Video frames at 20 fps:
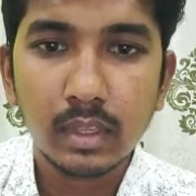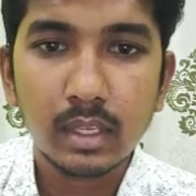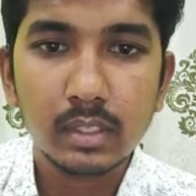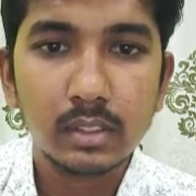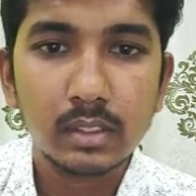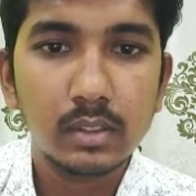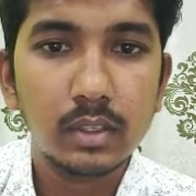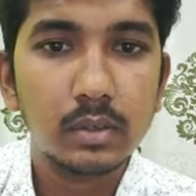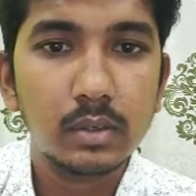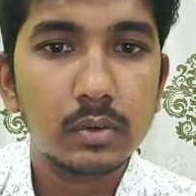
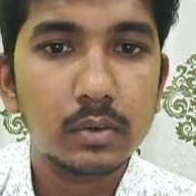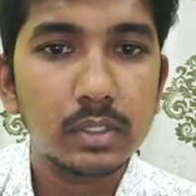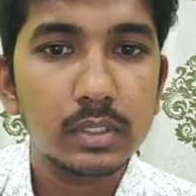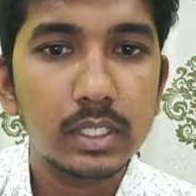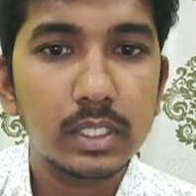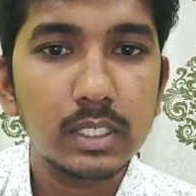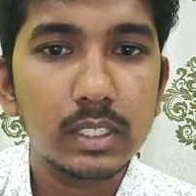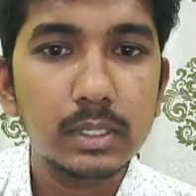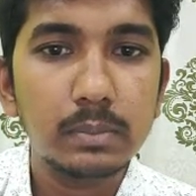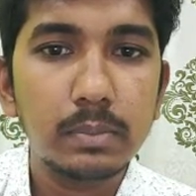So the
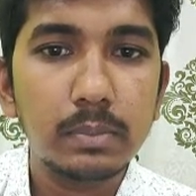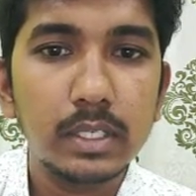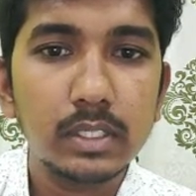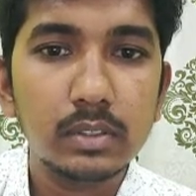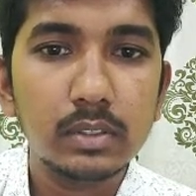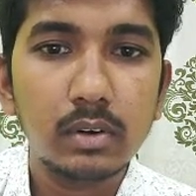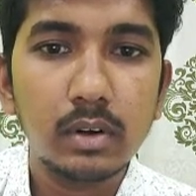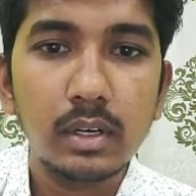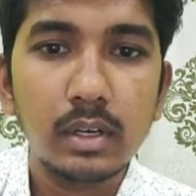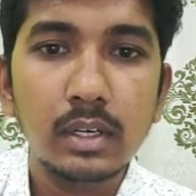question is
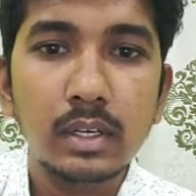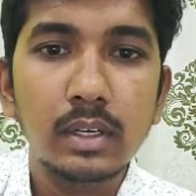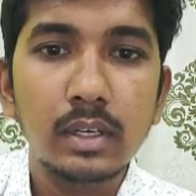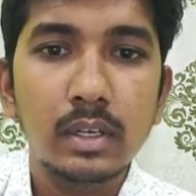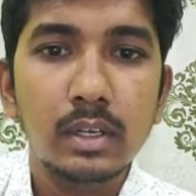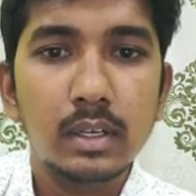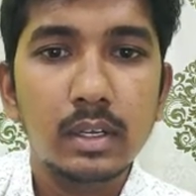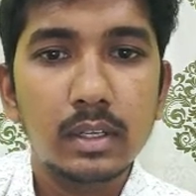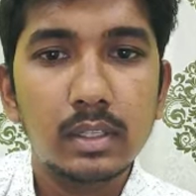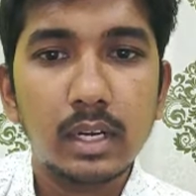based on
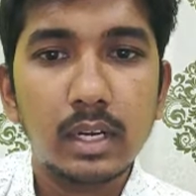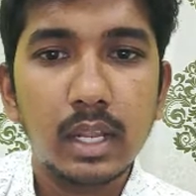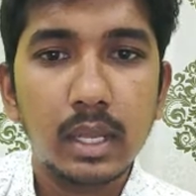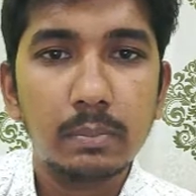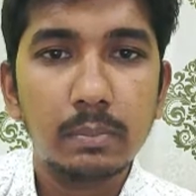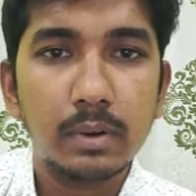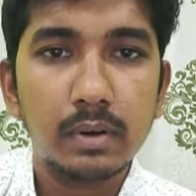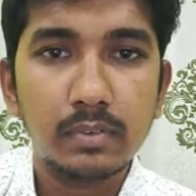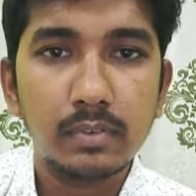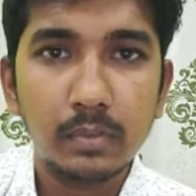the
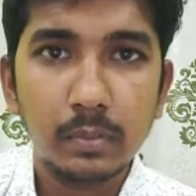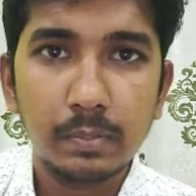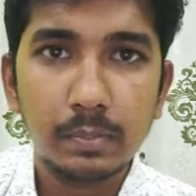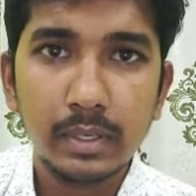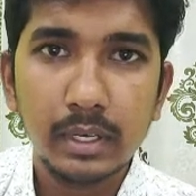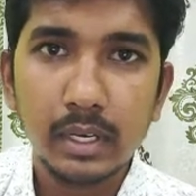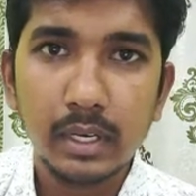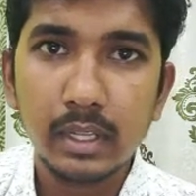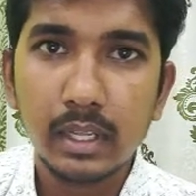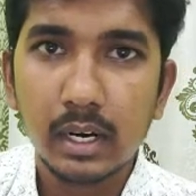type of
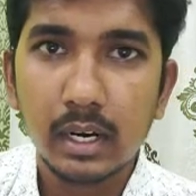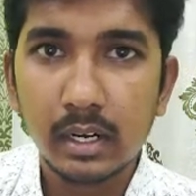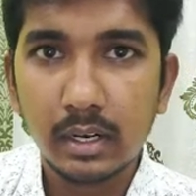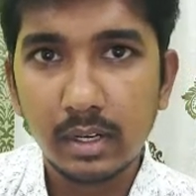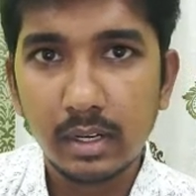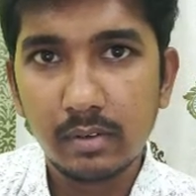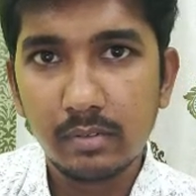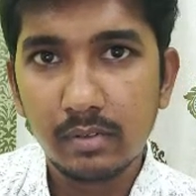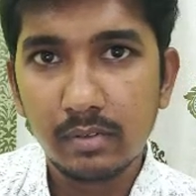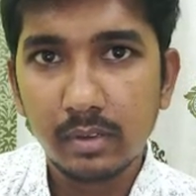opinion the
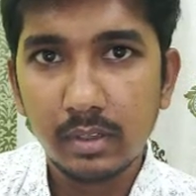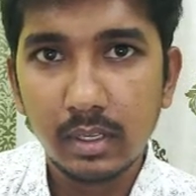author